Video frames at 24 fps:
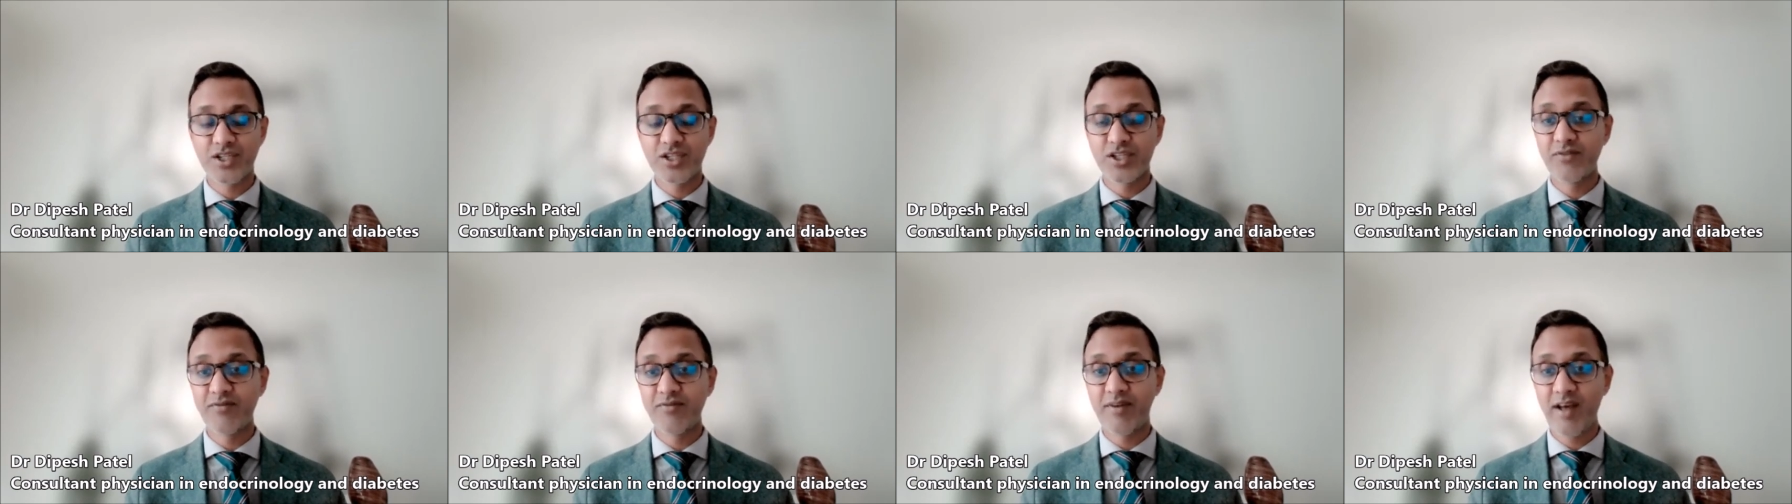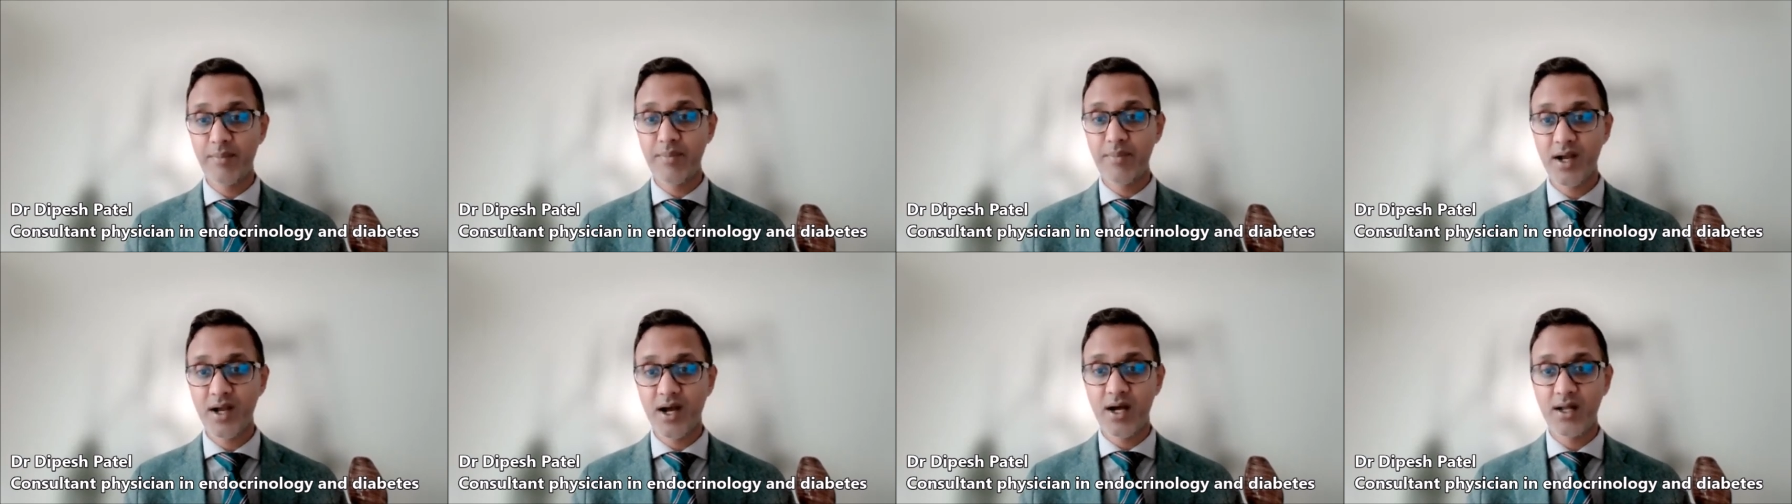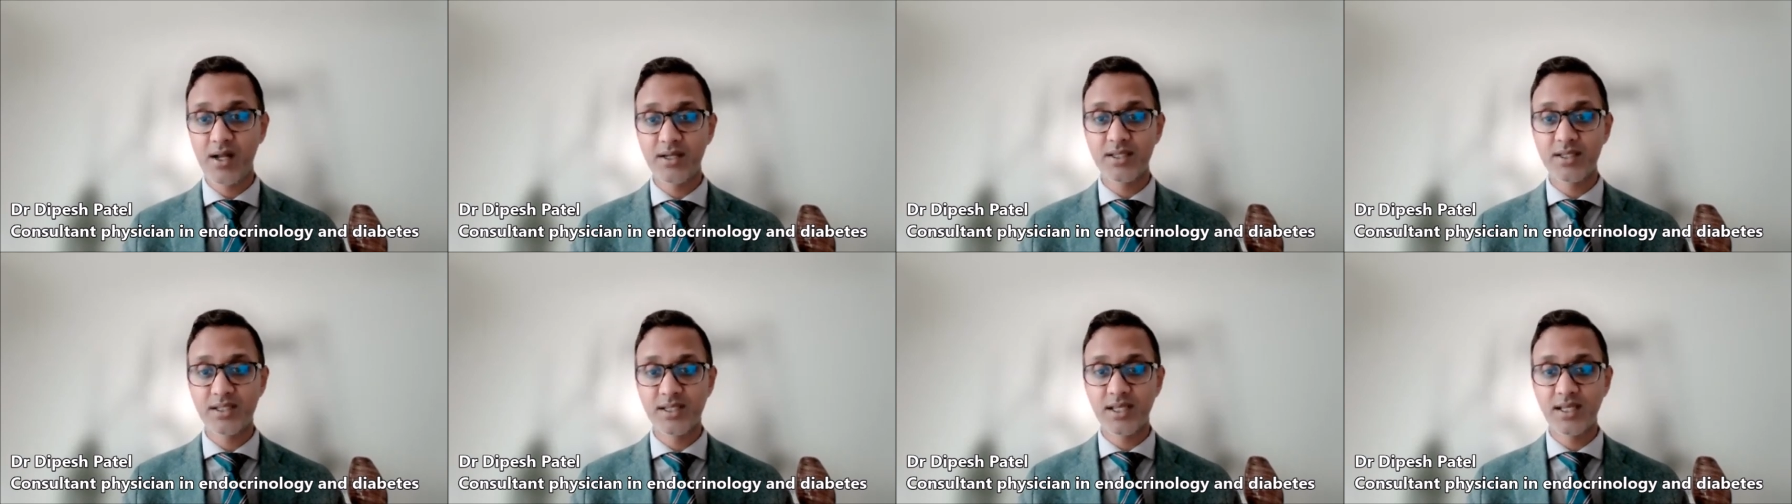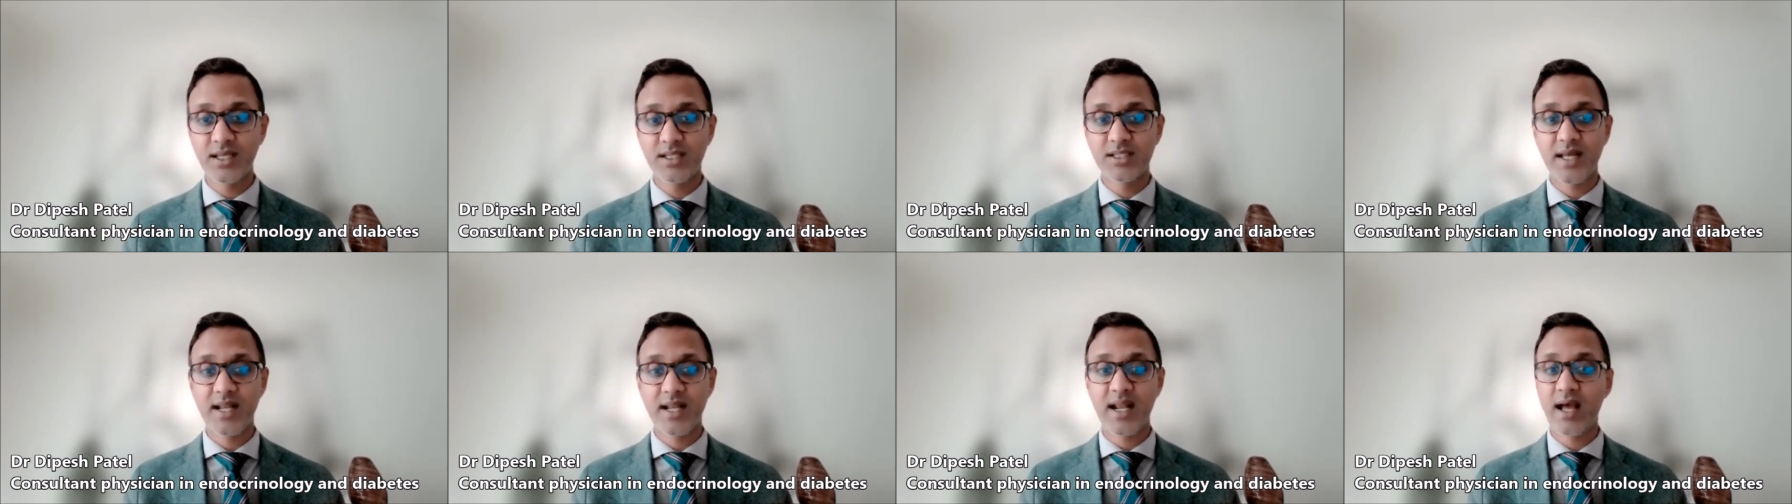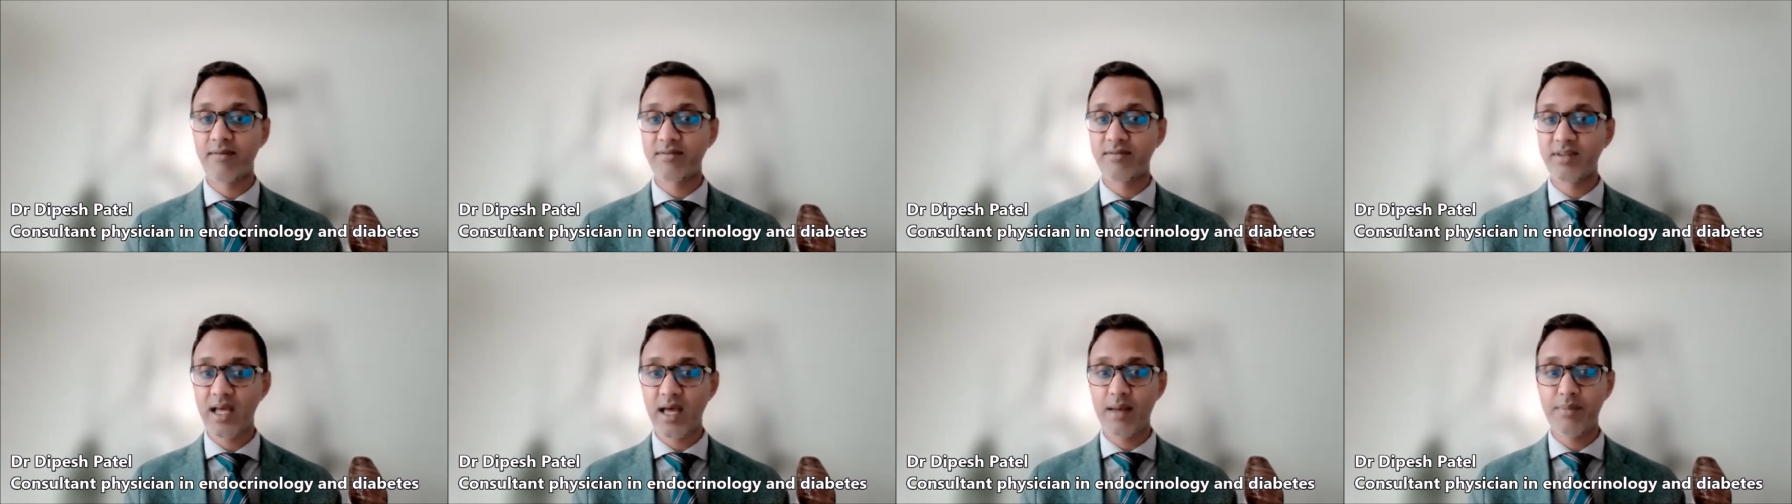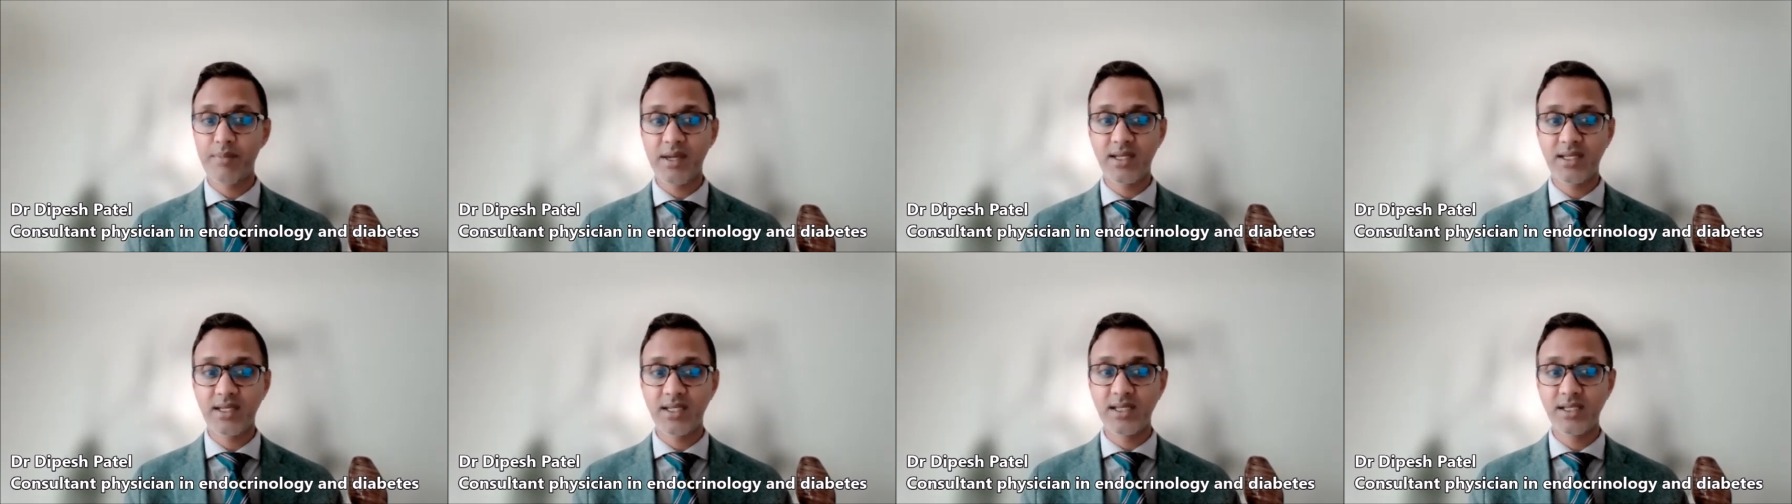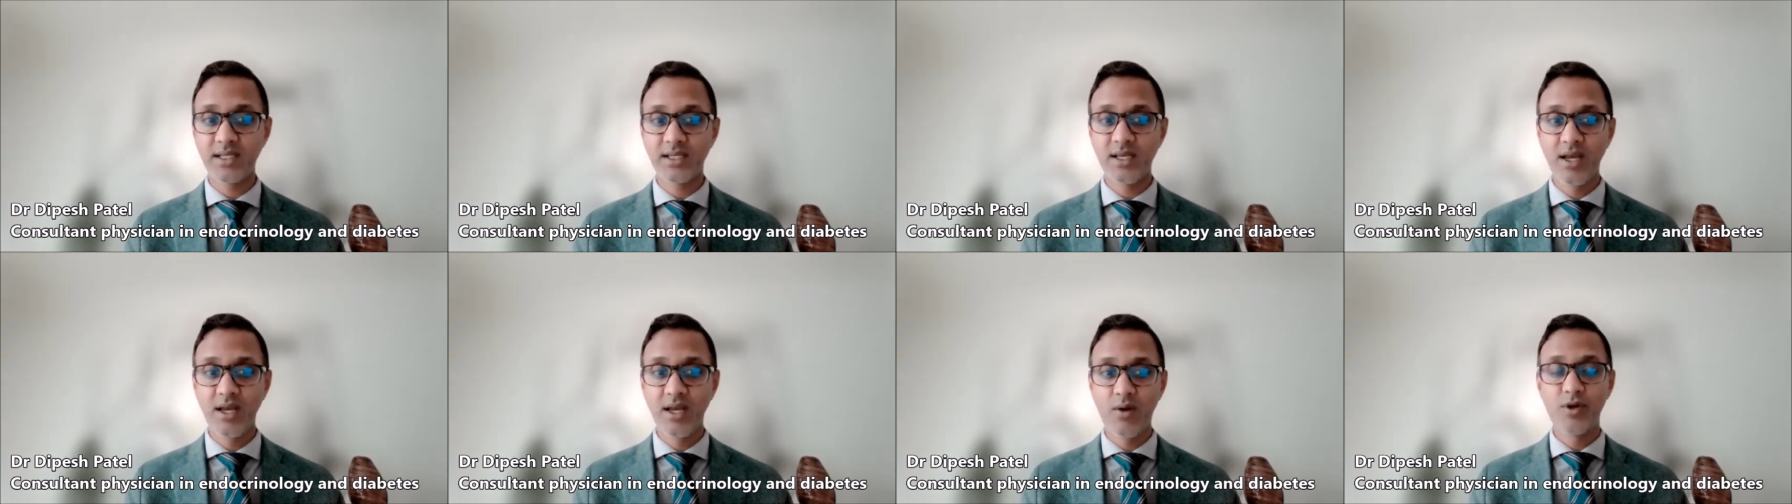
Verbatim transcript: are developing heart disease that have diabetes,